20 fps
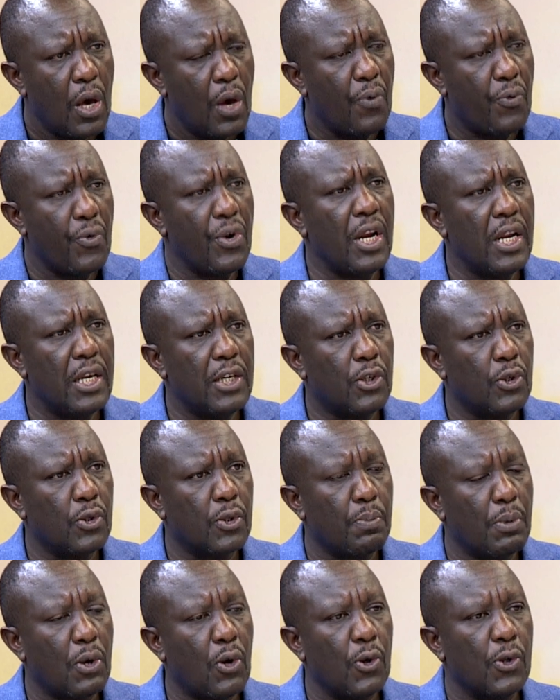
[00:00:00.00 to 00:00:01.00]
real issues,
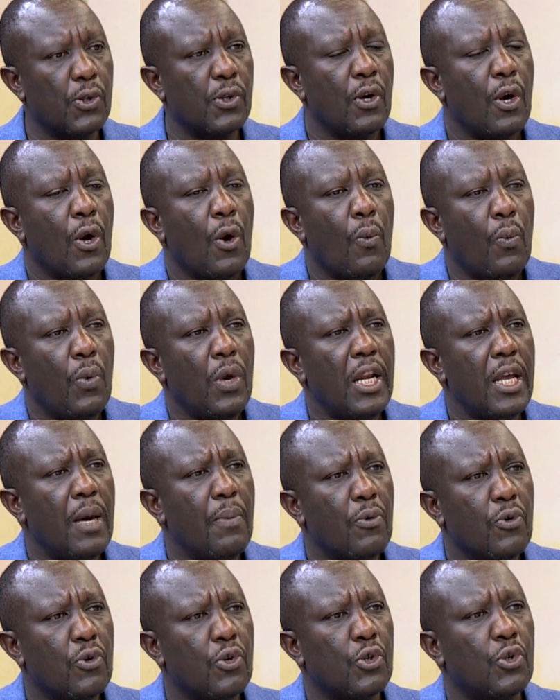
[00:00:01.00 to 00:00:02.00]
because William
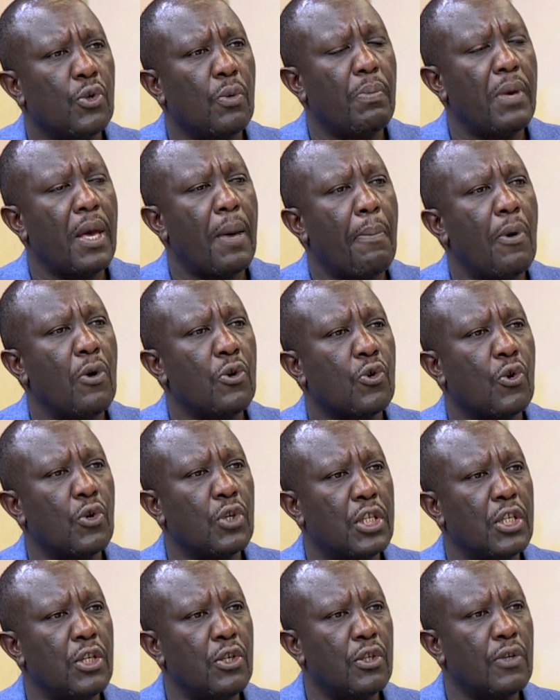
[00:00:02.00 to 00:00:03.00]
Ruto should be about
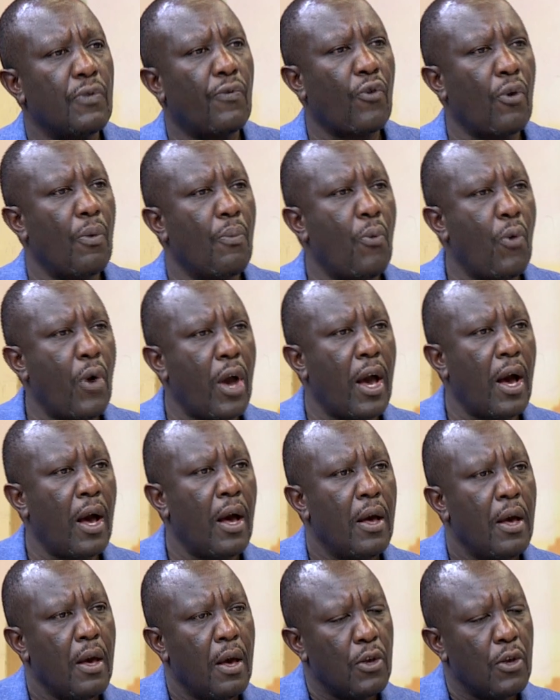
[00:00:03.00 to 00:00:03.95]
continuity from where